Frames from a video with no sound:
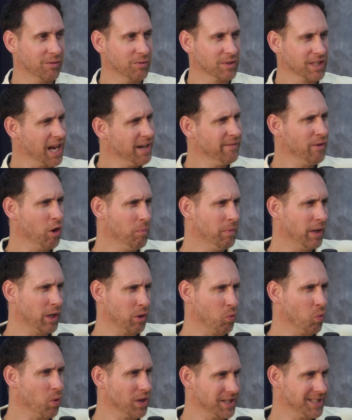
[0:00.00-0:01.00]
was kind of hoping
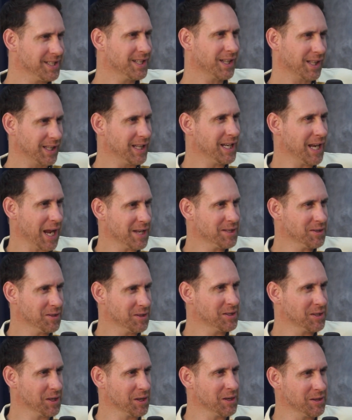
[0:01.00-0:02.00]
it wasn't a clean answer to
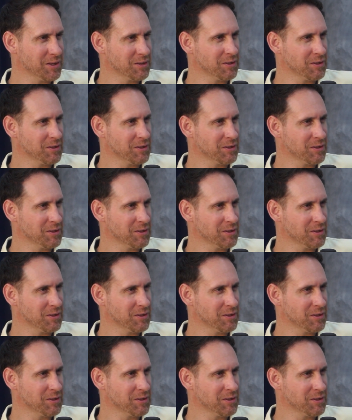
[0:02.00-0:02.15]
you tell know, you the